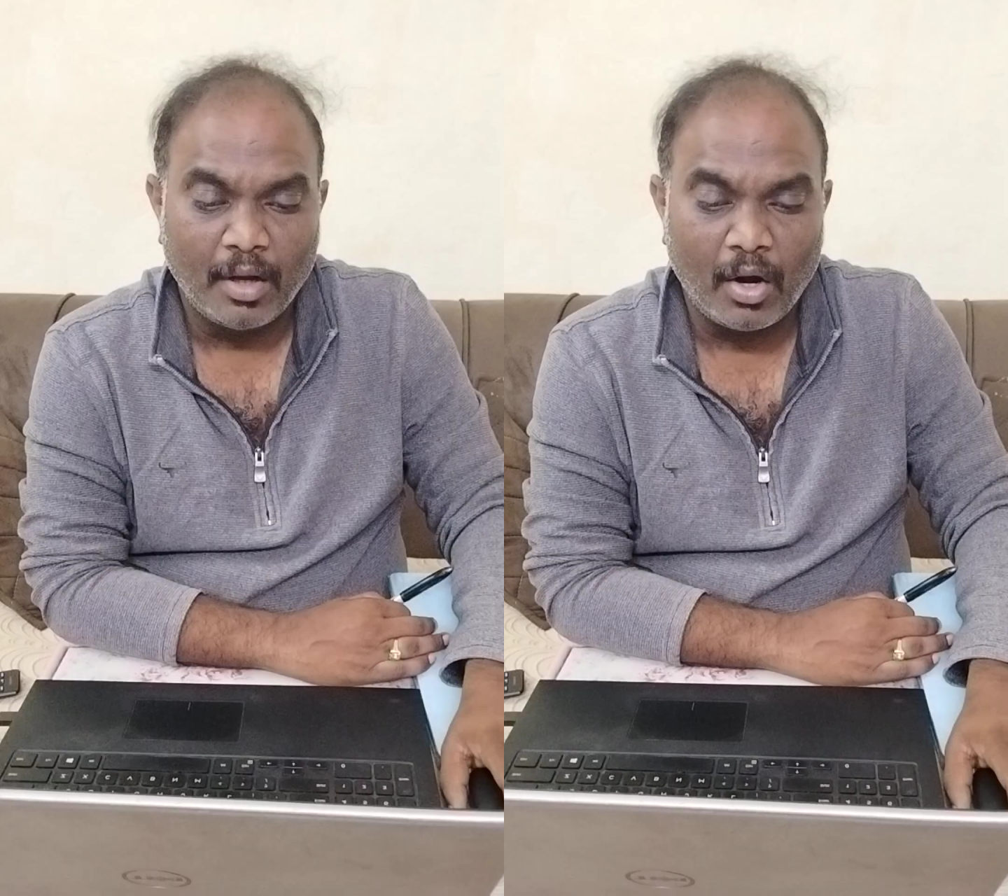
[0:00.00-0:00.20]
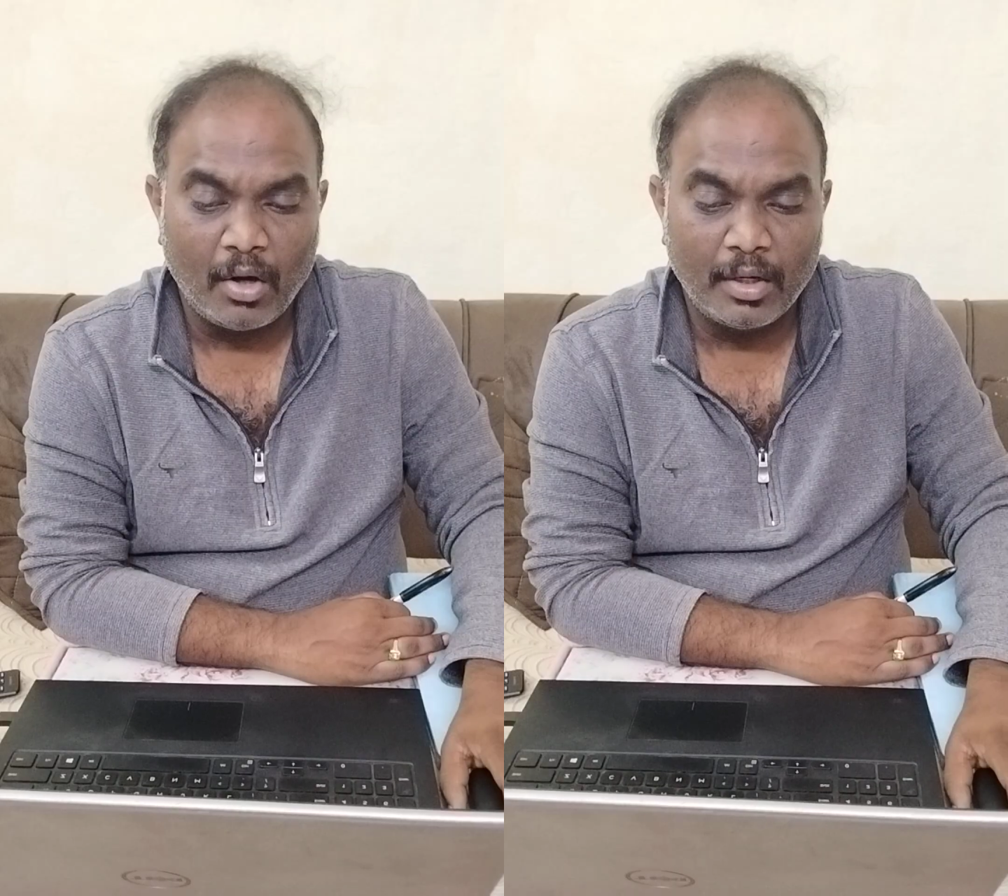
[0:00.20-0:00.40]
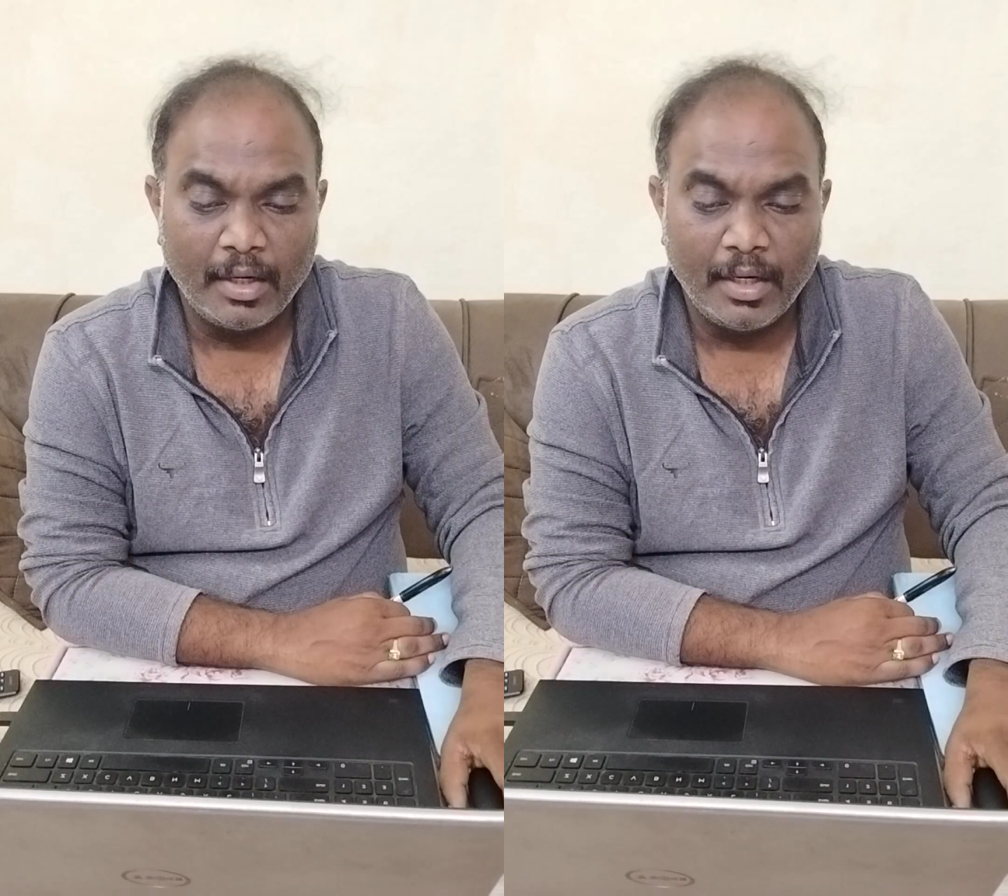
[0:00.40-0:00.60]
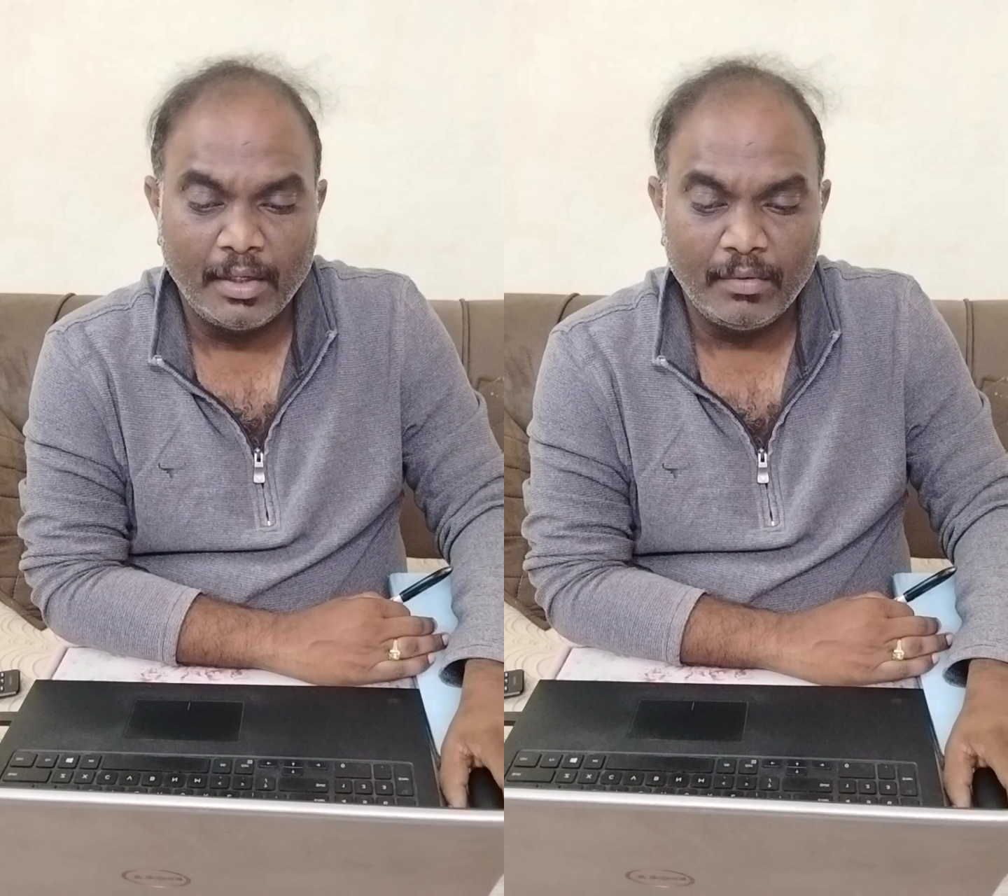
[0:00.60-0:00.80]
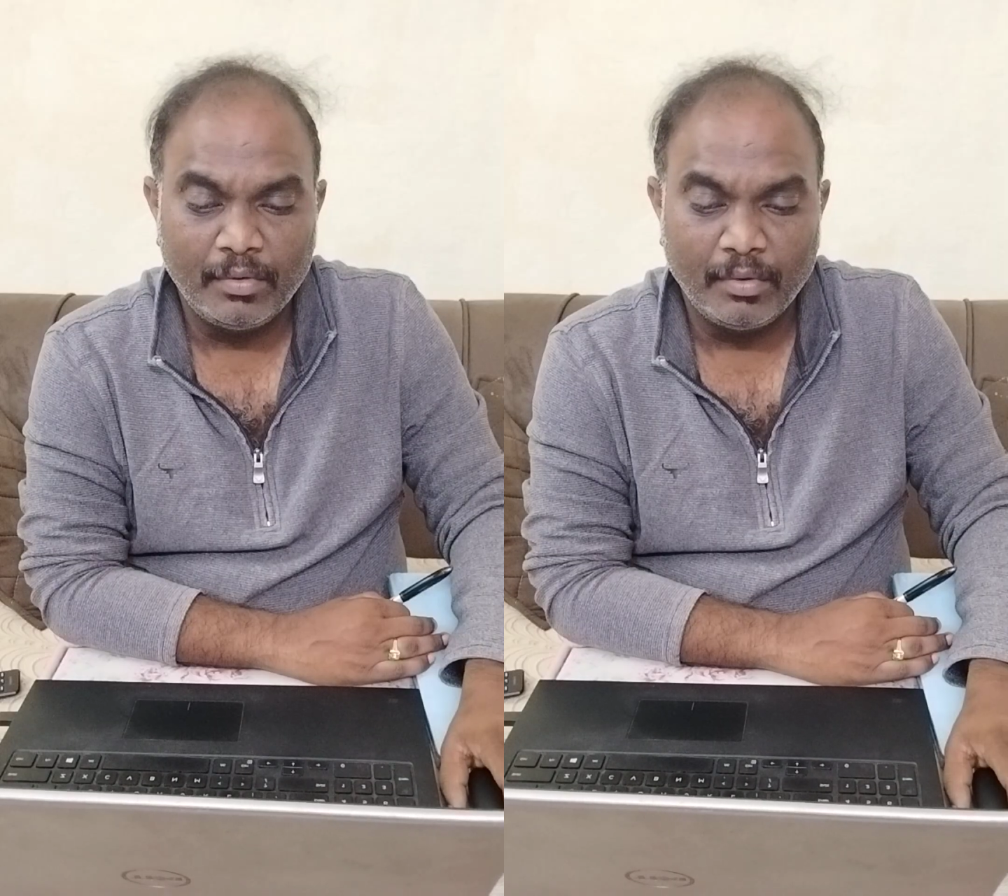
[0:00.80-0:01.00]

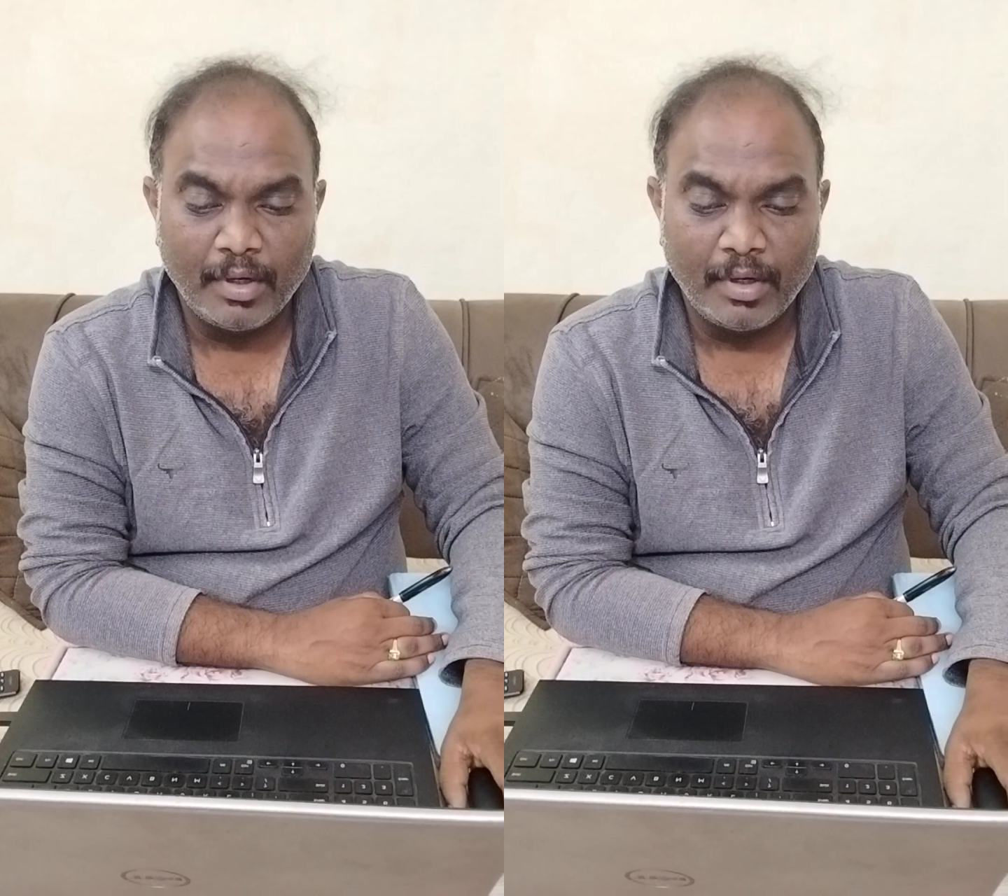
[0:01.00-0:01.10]
alternative to